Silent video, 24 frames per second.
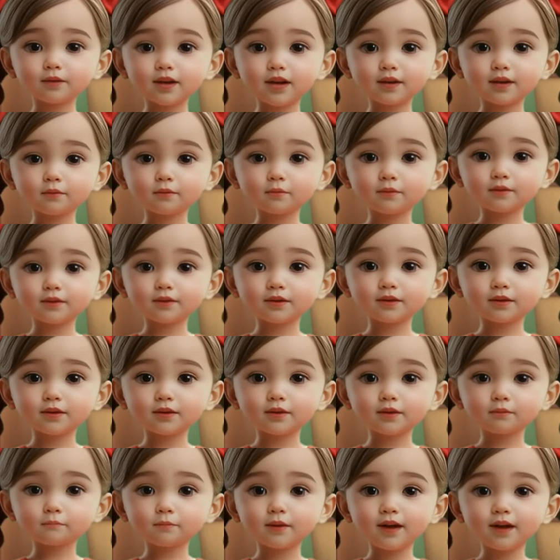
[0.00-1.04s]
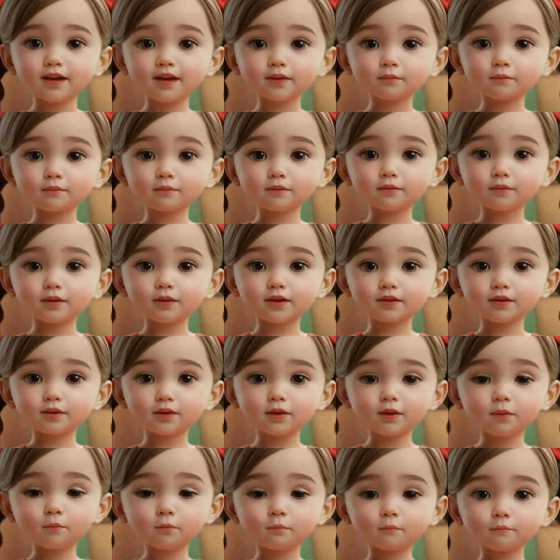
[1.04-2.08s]
End with a goodbye or
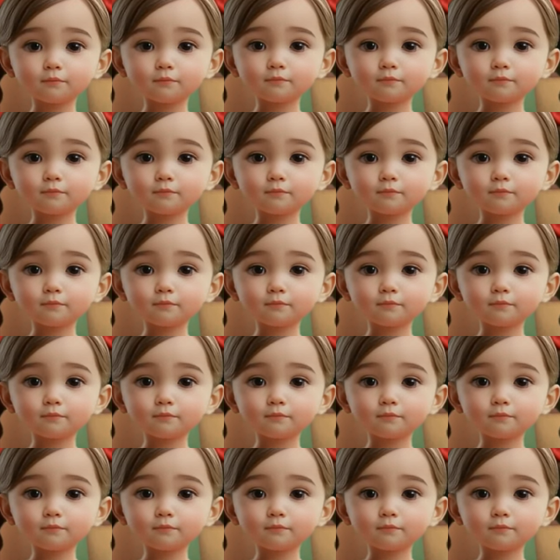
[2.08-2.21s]
thank you.